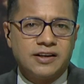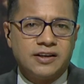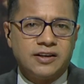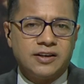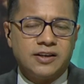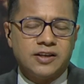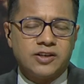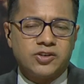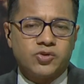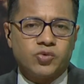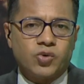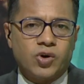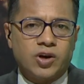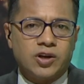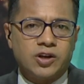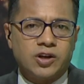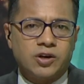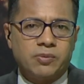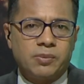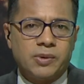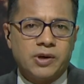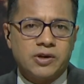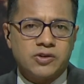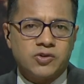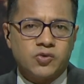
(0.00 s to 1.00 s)

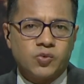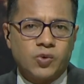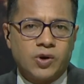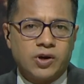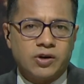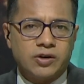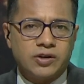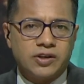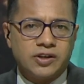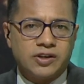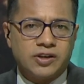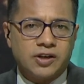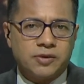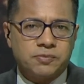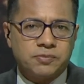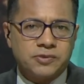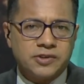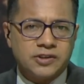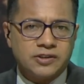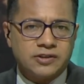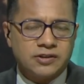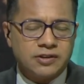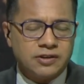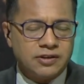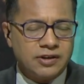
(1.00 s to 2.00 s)
Israel-Hamas war
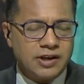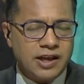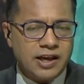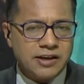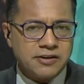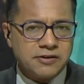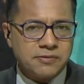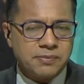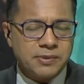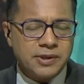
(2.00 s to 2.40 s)
erupted last